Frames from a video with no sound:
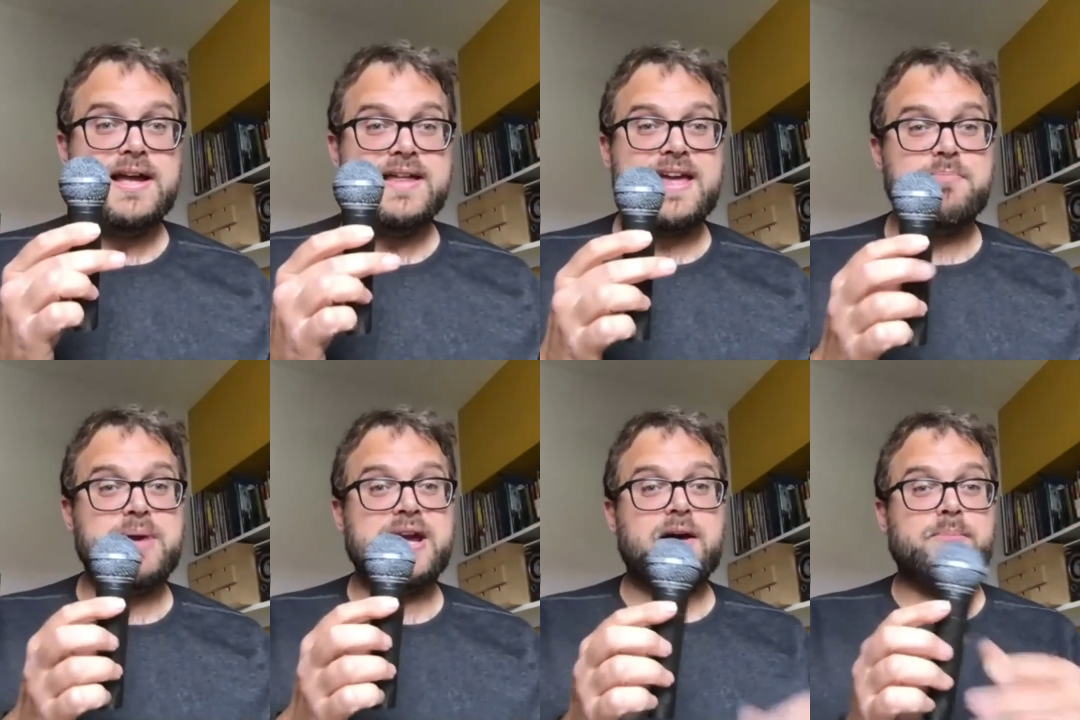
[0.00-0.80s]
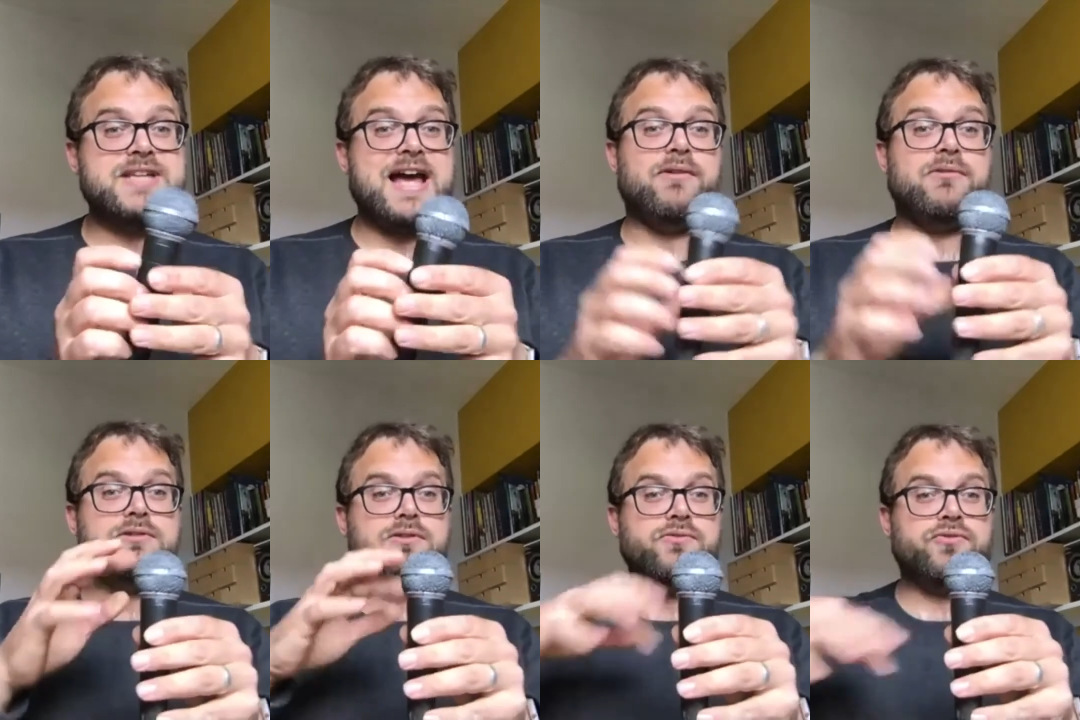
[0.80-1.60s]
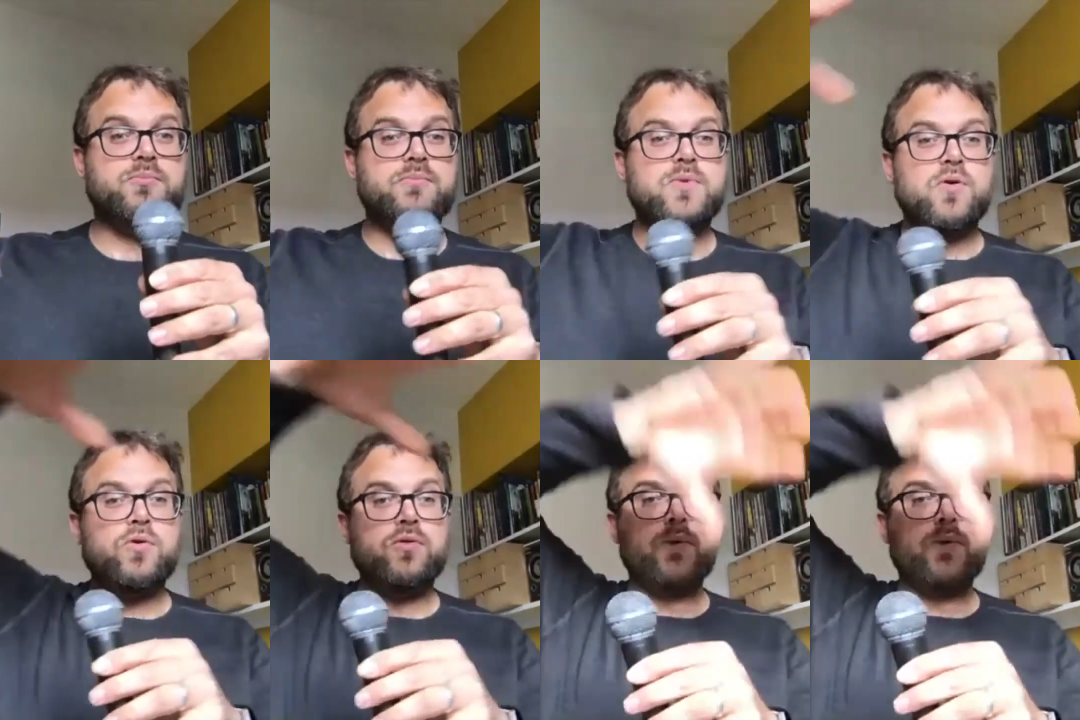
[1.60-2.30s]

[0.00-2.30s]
they pick up sound from all the way